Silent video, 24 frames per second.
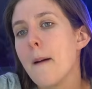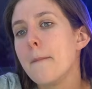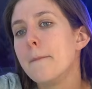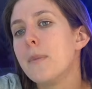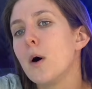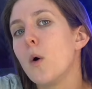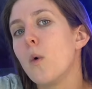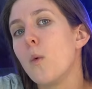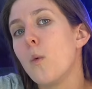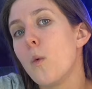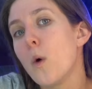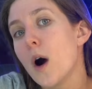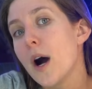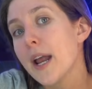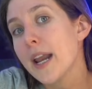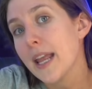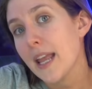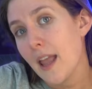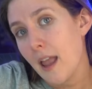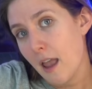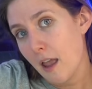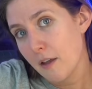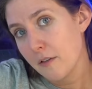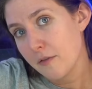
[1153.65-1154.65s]
But what
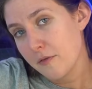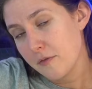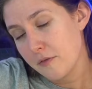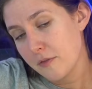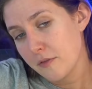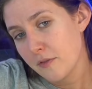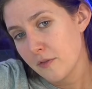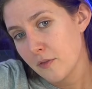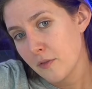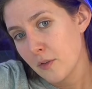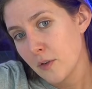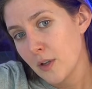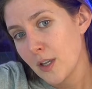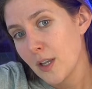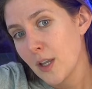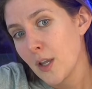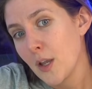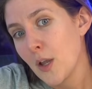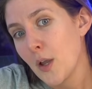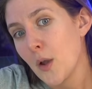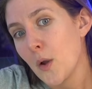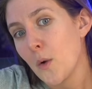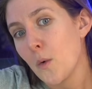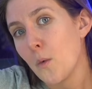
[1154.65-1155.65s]
if
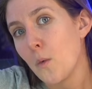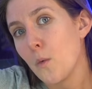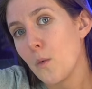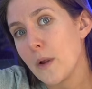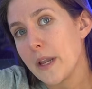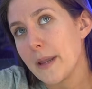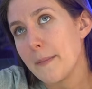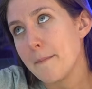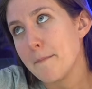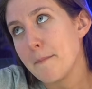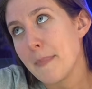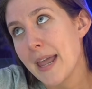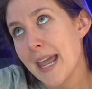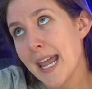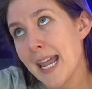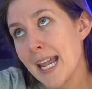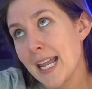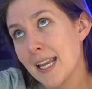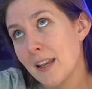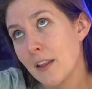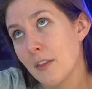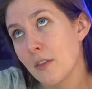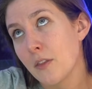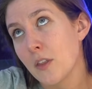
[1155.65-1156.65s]
we
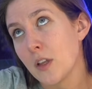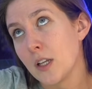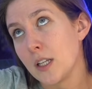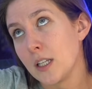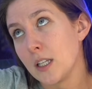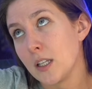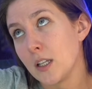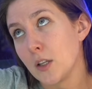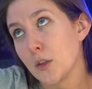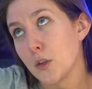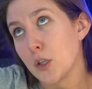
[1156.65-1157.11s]
made the